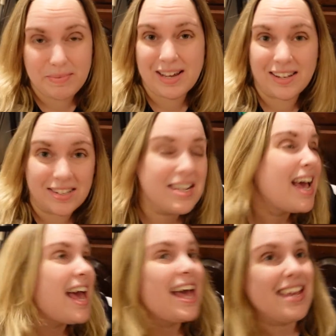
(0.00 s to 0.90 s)
Because
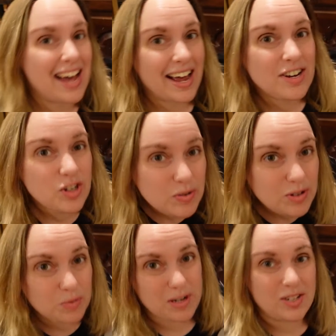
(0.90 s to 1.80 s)
yeah, I
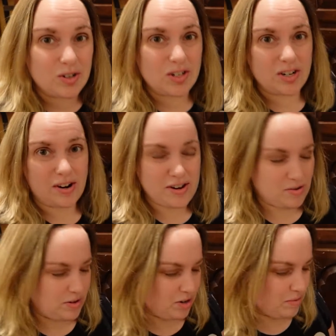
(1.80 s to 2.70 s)
do research on
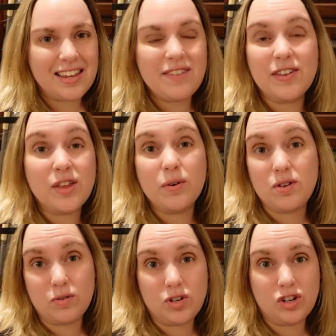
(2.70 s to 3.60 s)
YouTube, even though
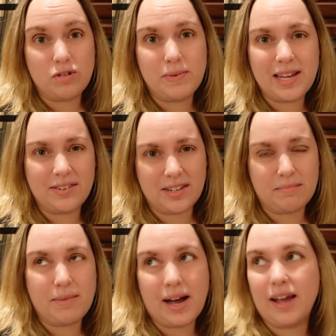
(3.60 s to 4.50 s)
YouTube
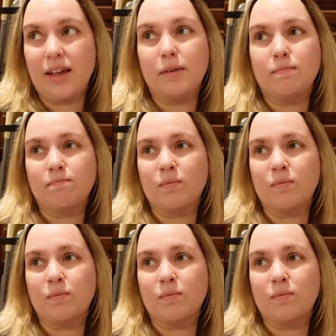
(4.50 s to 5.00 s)
isn't my